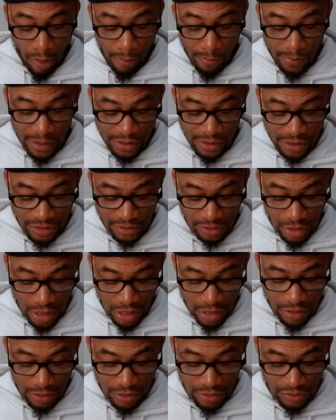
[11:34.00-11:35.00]
But there's
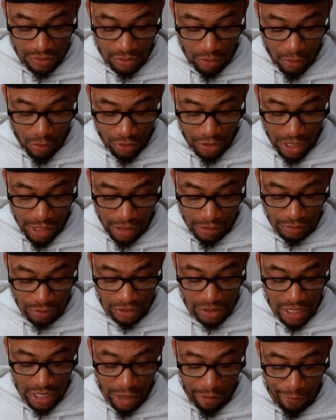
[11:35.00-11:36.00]
a, there's a courthouse
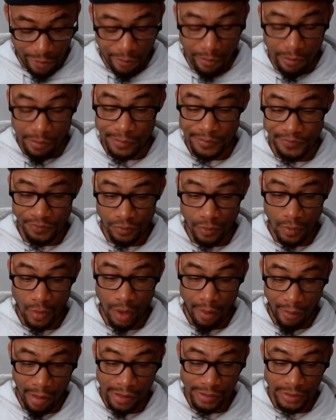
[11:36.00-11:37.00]
tower.
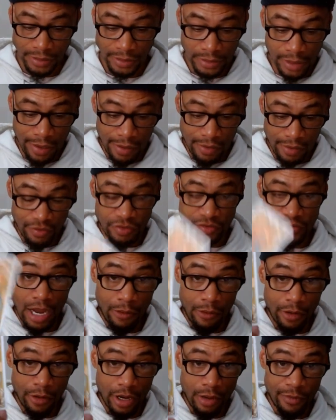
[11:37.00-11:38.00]
There's a
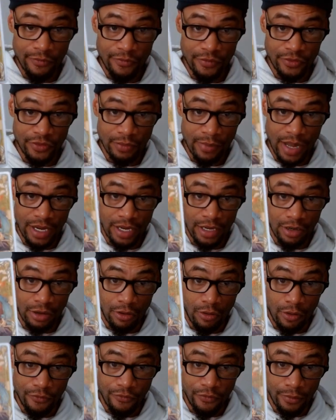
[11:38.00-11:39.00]
tower coming for somebody in the
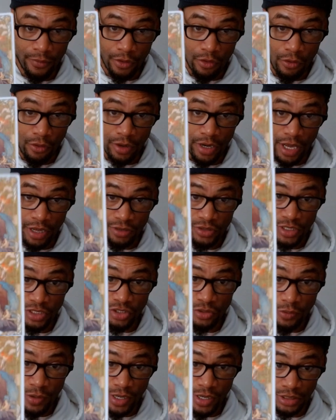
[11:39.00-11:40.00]
court from a courthouse
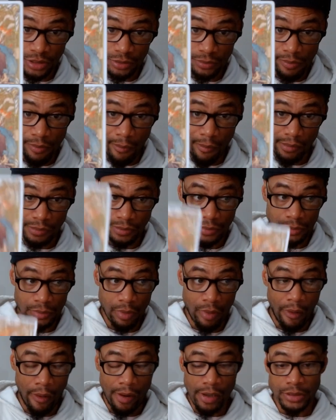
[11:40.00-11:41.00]
situation.
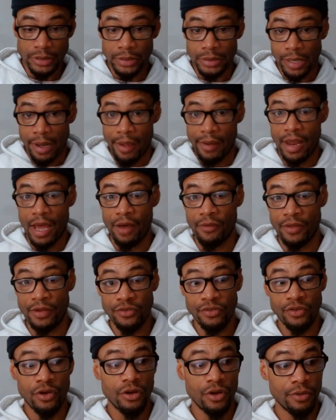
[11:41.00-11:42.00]
Now
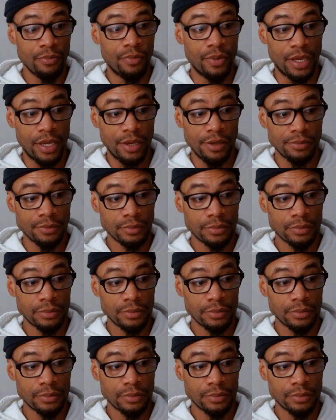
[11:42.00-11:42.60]
this could be,